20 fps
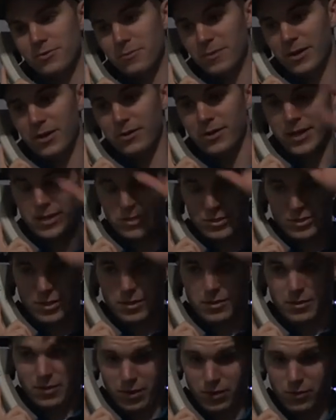about.
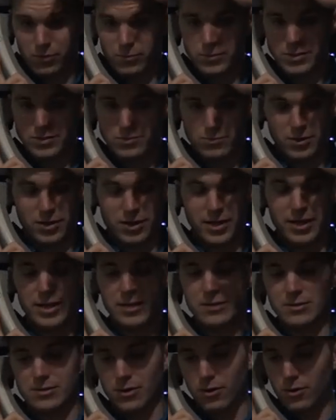Actually, the other reason why I
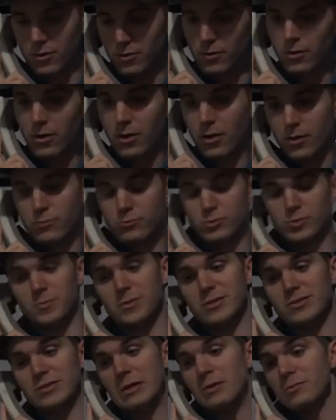had to call was
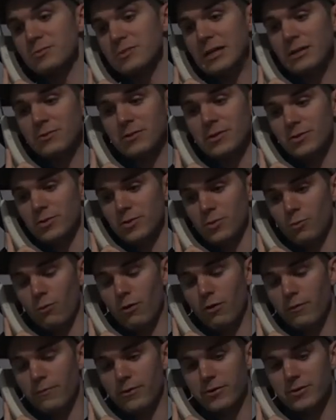because I was down there at the
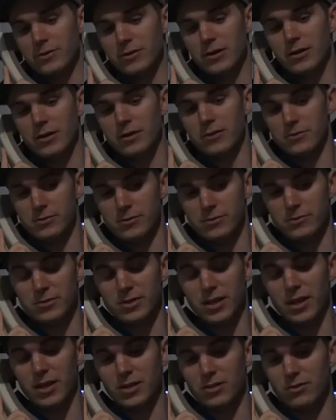Walmart uh, earlier
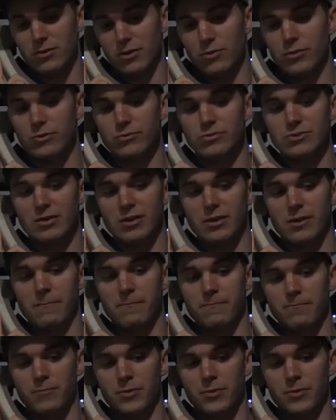today. You know those um,